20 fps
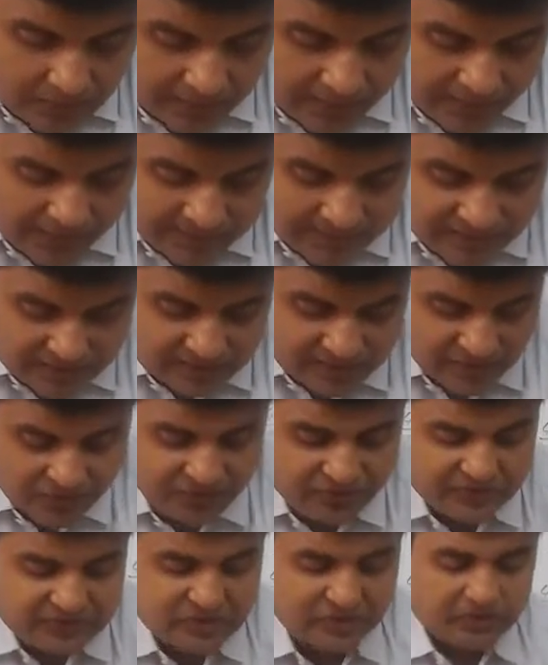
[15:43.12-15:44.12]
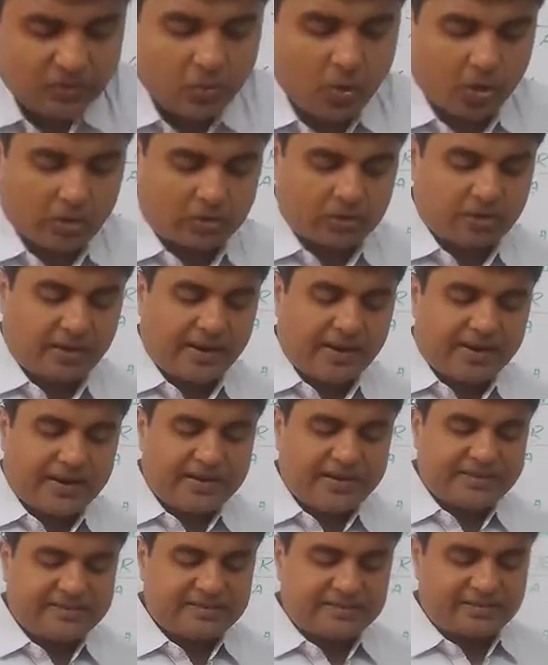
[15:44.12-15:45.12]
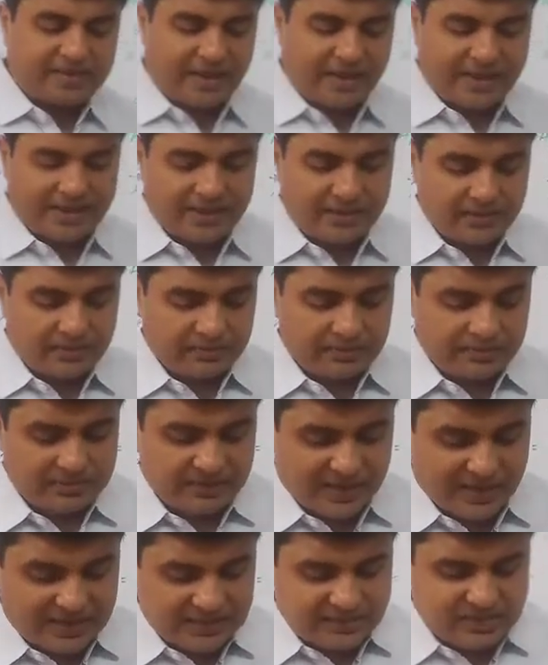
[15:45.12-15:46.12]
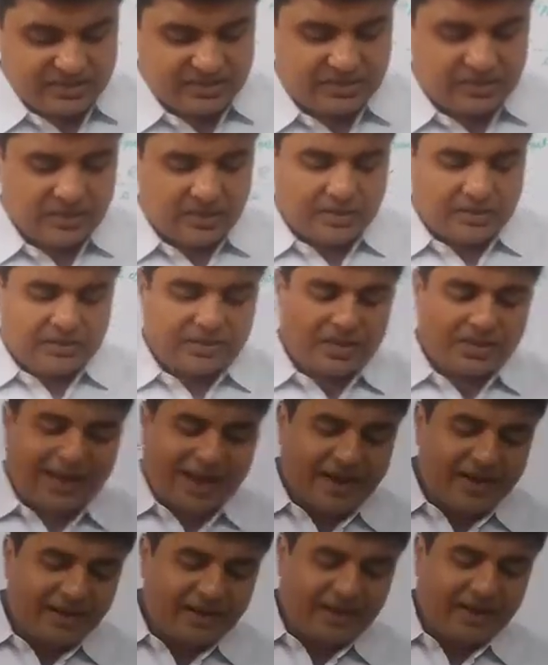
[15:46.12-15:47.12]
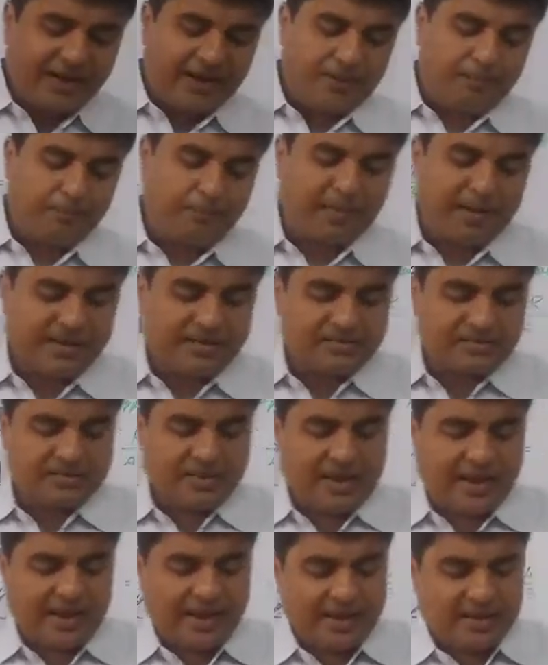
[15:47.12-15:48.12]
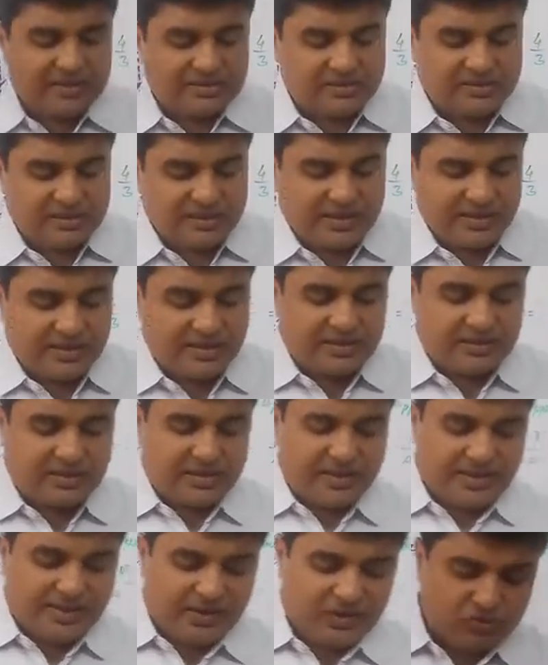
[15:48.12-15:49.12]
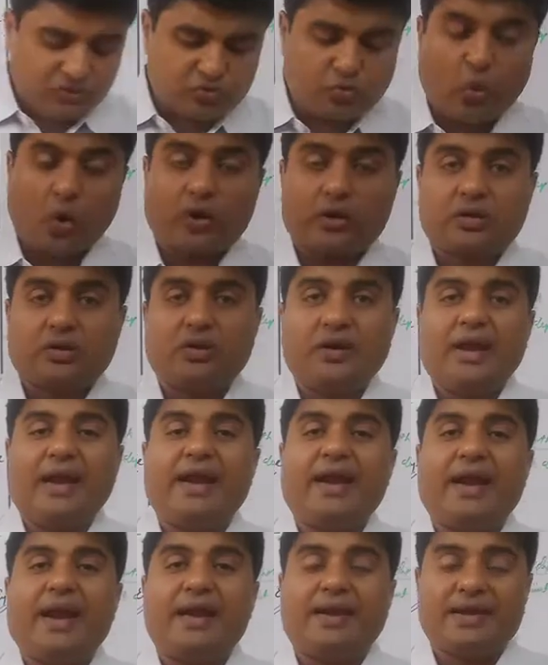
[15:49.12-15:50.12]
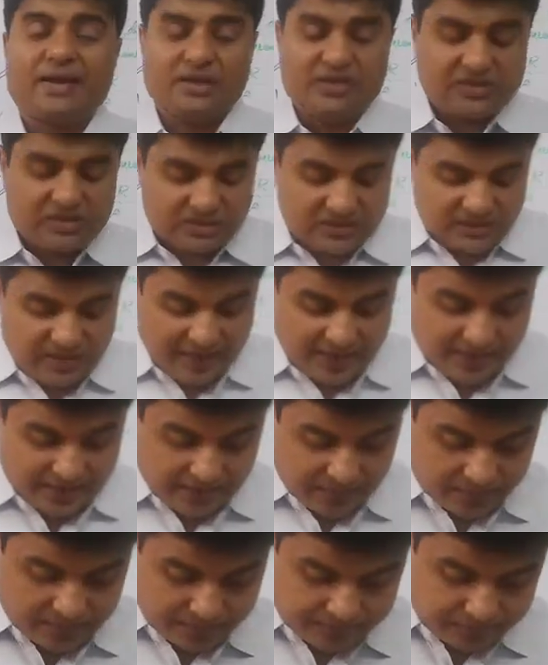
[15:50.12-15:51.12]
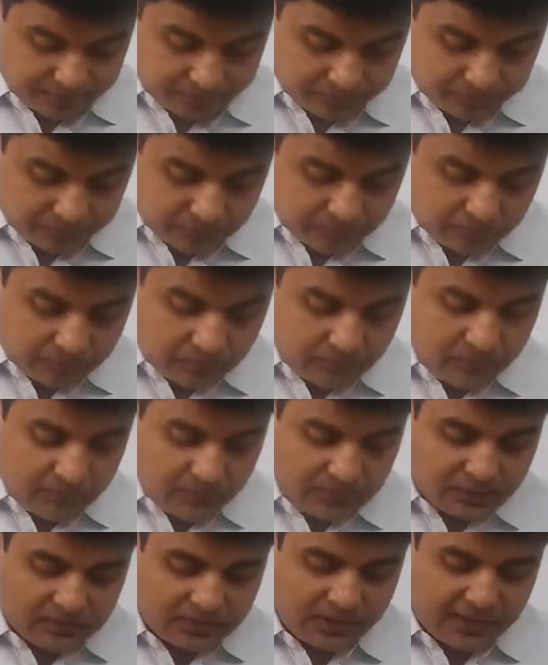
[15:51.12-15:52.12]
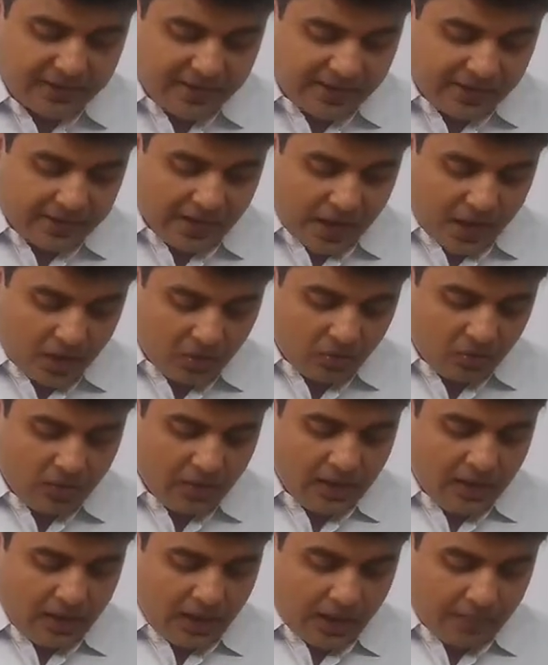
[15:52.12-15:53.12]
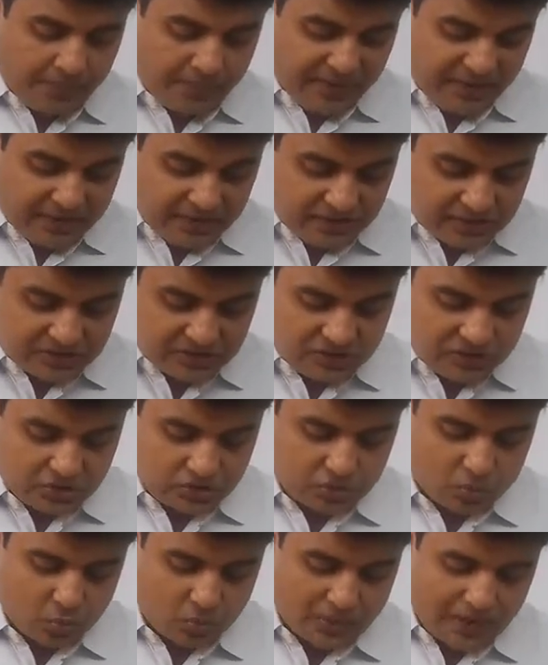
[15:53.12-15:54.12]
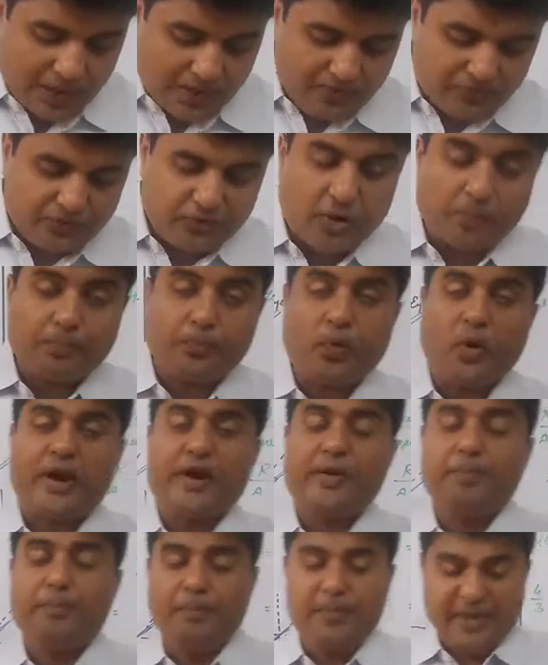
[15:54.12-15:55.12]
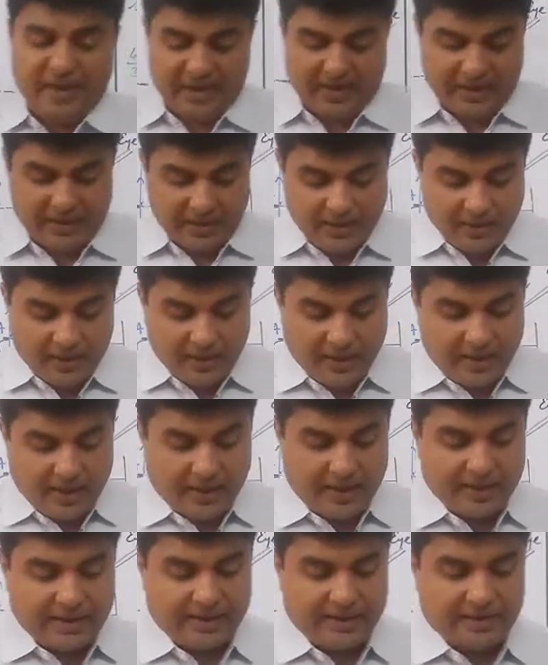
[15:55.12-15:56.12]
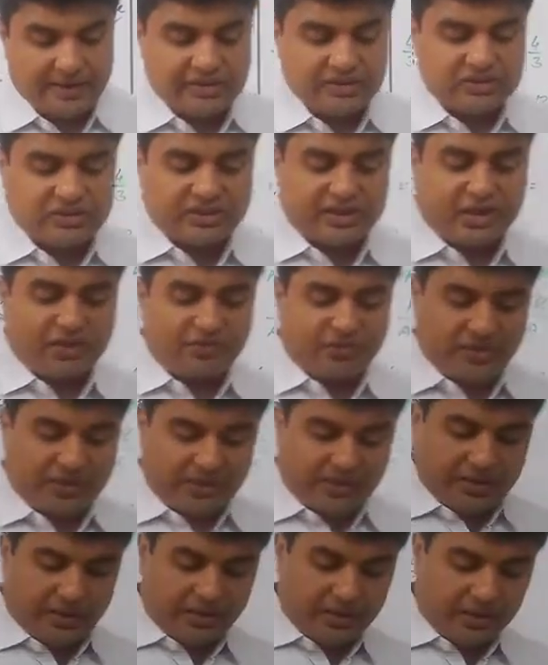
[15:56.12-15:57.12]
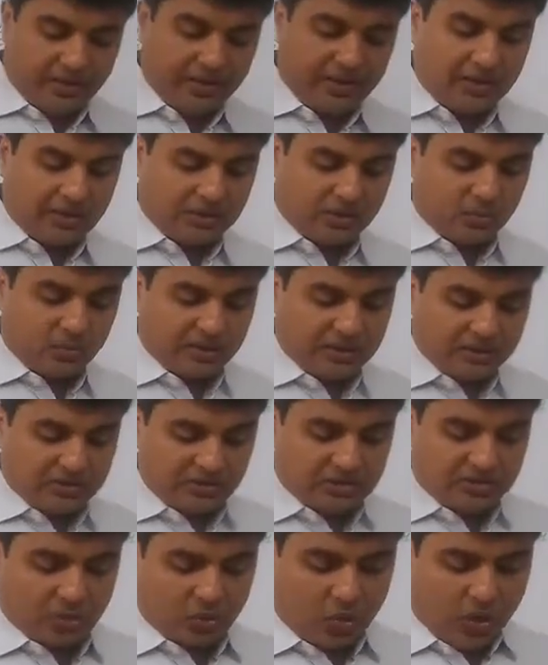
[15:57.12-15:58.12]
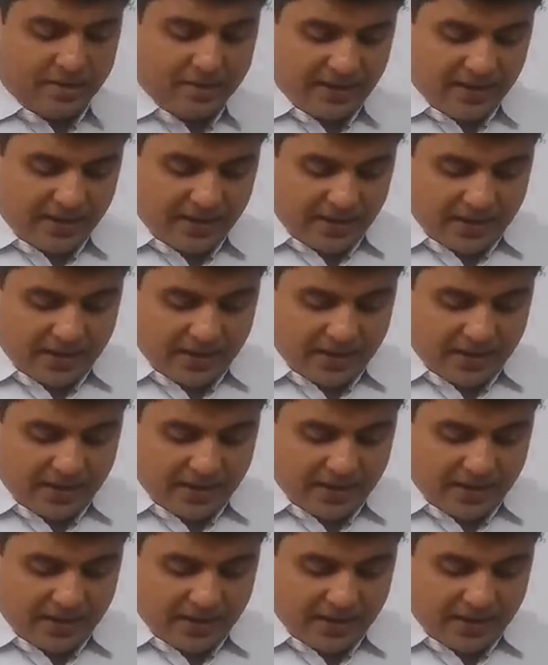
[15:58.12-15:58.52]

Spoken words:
at the surface of the water and reaches the eye. Thus, the light ray bends as it leaves water and enters air. The ray now appears to come from point B and instead of A. In other words, the coin